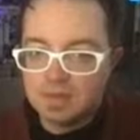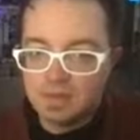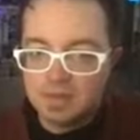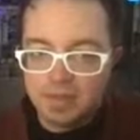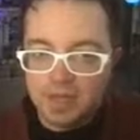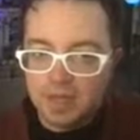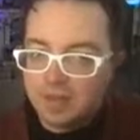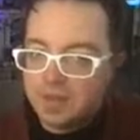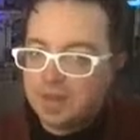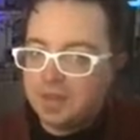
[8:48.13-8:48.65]

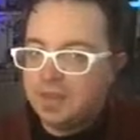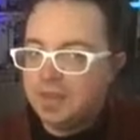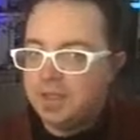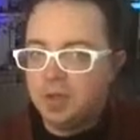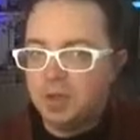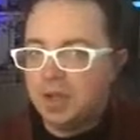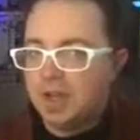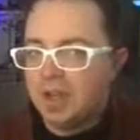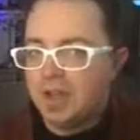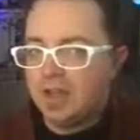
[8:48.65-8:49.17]
Yeah, they, they
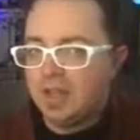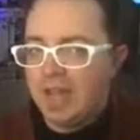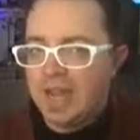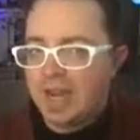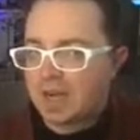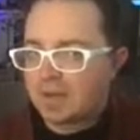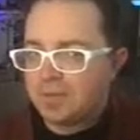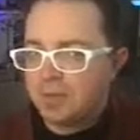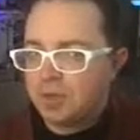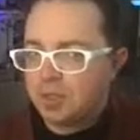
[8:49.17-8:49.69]
do not
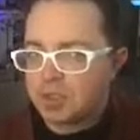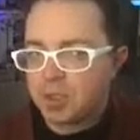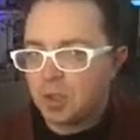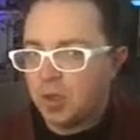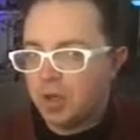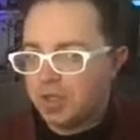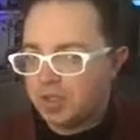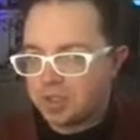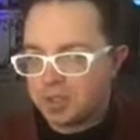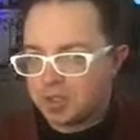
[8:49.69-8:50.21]
lack for
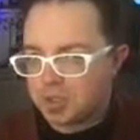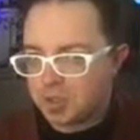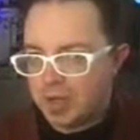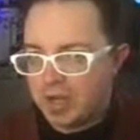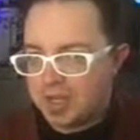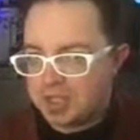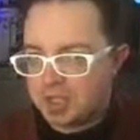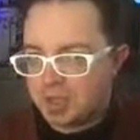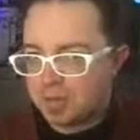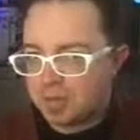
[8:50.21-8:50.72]
toys or
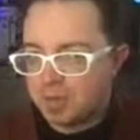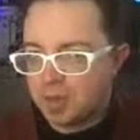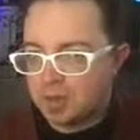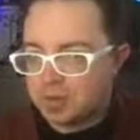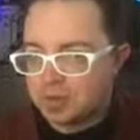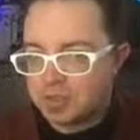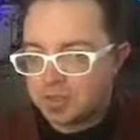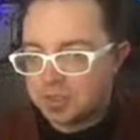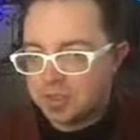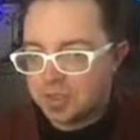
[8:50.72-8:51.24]
scratching
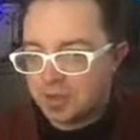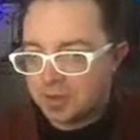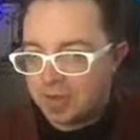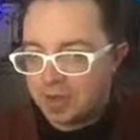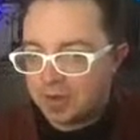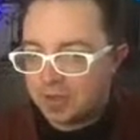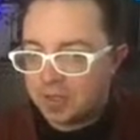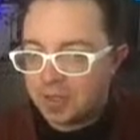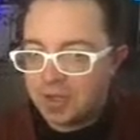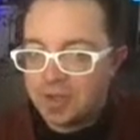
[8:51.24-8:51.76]
posts
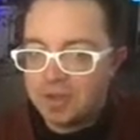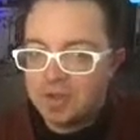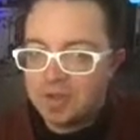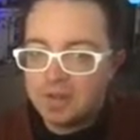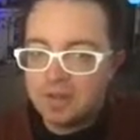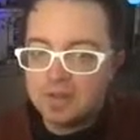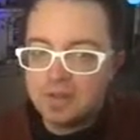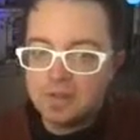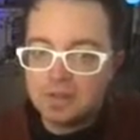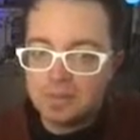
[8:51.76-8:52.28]
around here,
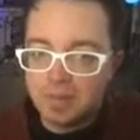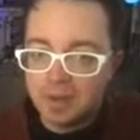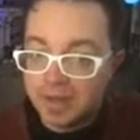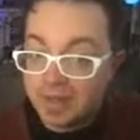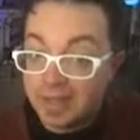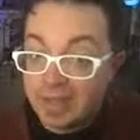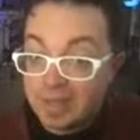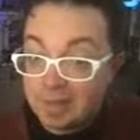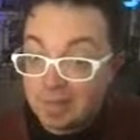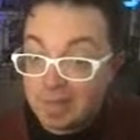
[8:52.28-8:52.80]
by
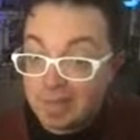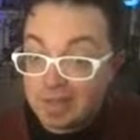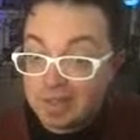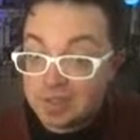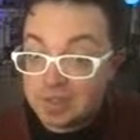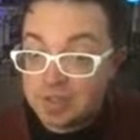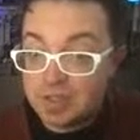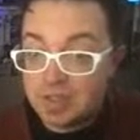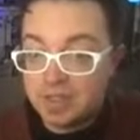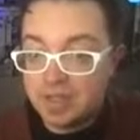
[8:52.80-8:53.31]
any
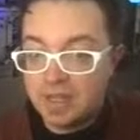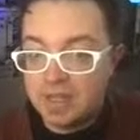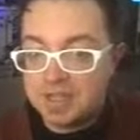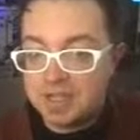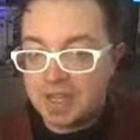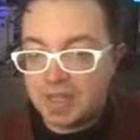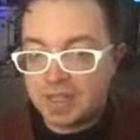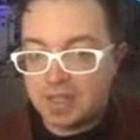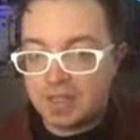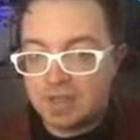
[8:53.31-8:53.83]
means. Hey,
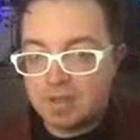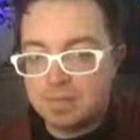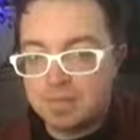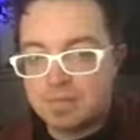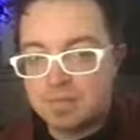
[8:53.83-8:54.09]
Jackie,